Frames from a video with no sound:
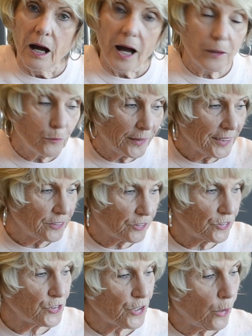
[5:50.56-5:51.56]
I wanted to
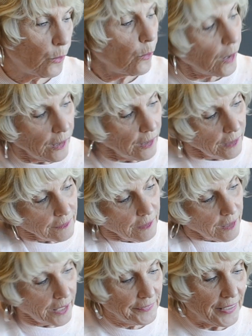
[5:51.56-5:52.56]
show
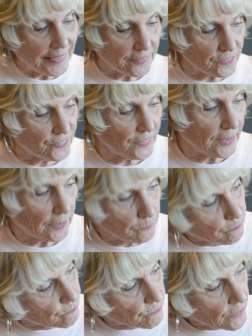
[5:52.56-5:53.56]
a night scene
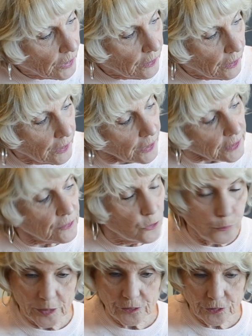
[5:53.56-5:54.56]
in the
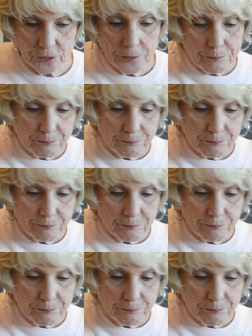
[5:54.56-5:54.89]
winter,